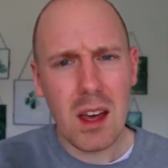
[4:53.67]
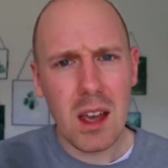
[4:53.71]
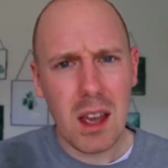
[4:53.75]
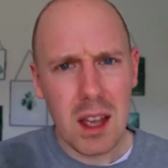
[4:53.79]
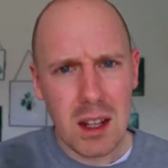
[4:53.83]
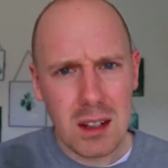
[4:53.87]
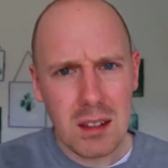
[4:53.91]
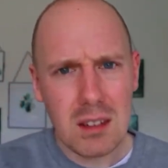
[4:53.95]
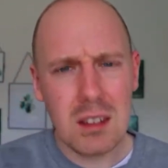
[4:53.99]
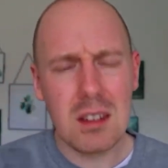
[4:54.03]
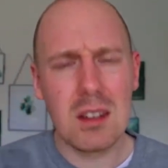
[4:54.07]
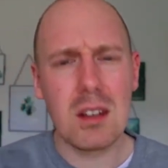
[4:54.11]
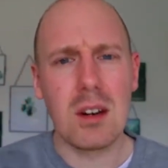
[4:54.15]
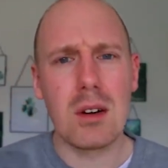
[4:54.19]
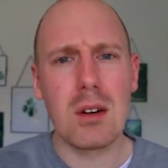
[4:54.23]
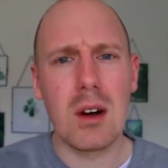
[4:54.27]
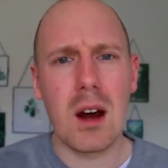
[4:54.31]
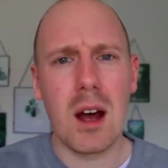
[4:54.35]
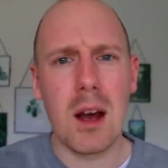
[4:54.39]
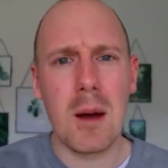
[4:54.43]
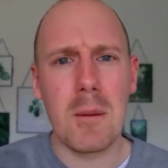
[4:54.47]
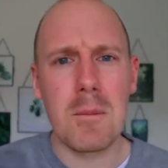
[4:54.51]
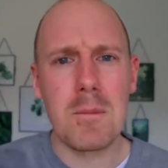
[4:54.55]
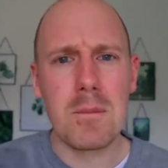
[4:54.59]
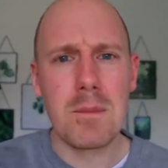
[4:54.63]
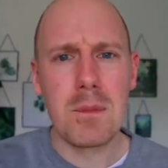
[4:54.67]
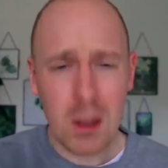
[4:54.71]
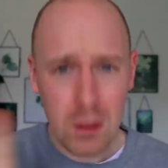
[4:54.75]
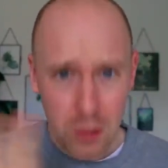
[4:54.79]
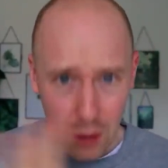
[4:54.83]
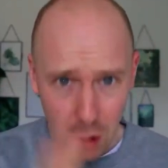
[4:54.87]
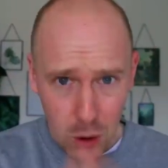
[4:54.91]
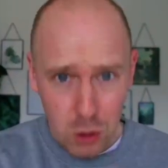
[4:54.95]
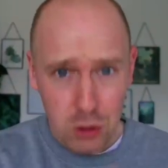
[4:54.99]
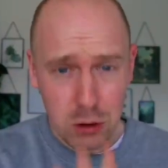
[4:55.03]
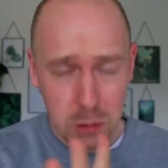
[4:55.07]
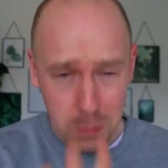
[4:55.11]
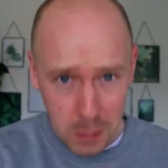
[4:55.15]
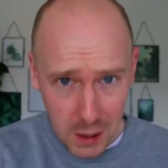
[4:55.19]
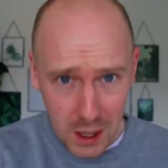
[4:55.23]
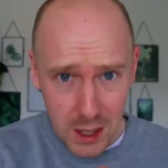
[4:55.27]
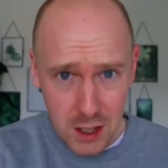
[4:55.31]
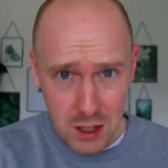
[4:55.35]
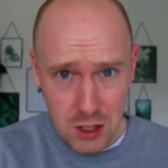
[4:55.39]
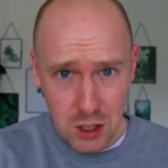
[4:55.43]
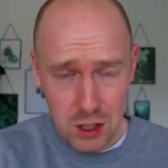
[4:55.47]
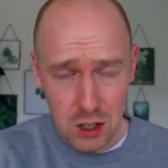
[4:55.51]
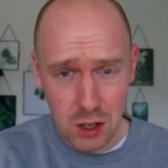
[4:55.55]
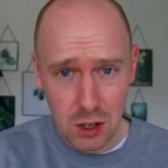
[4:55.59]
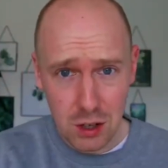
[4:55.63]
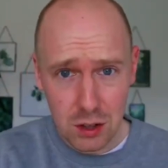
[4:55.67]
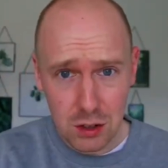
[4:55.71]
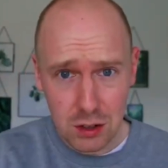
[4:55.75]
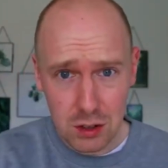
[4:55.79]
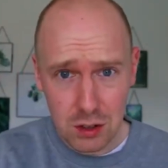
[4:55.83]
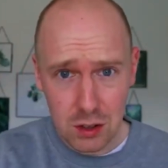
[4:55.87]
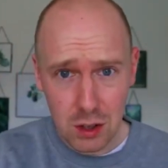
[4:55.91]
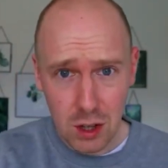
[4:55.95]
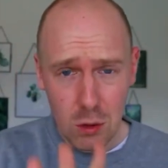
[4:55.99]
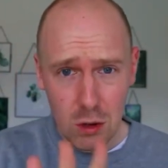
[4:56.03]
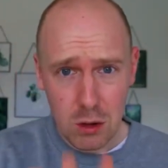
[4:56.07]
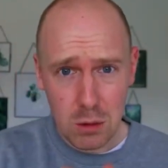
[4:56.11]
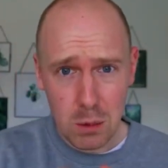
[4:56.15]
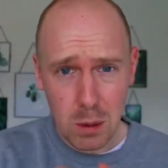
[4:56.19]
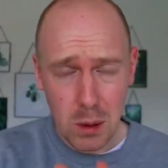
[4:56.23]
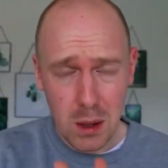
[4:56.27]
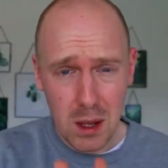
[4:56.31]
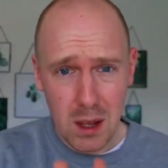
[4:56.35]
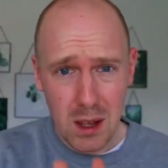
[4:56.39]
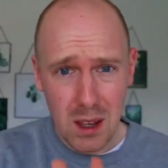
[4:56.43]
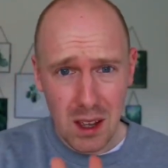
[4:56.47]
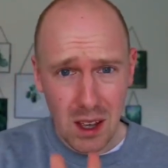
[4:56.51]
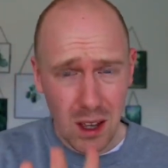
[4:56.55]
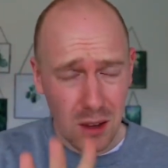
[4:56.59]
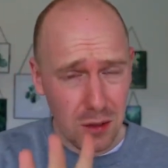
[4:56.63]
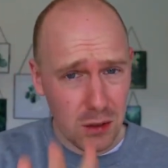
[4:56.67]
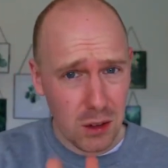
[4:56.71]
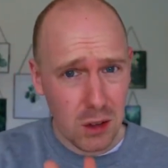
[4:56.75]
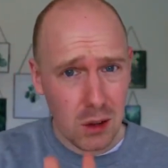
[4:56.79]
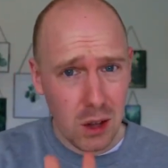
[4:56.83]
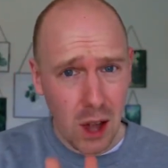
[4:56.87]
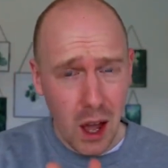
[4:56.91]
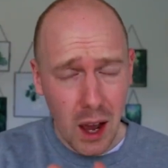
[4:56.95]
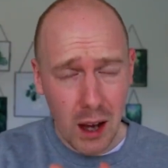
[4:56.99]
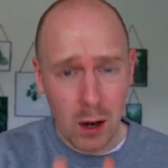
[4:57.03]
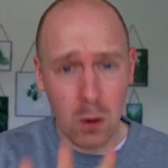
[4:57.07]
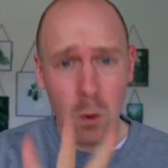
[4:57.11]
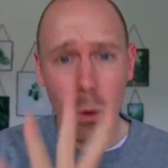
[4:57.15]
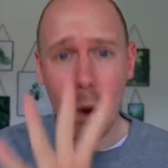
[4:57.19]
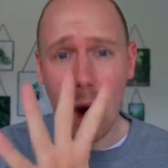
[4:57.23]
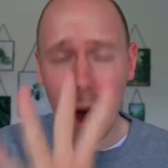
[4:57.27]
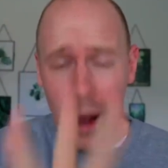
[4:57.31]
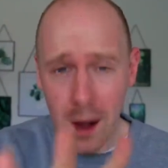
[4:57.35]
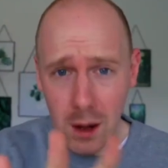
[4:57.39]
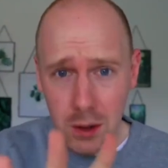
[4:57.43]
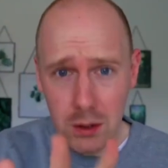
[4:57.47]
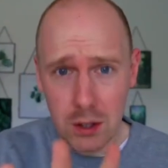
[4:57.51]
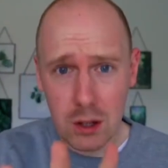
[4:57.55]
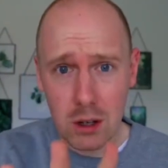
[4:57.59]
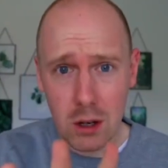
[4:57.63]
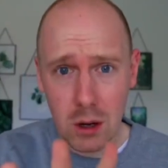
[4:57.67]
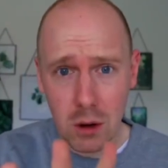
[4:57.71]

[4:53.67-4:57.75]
Instagram those pictures would be, if you like, wild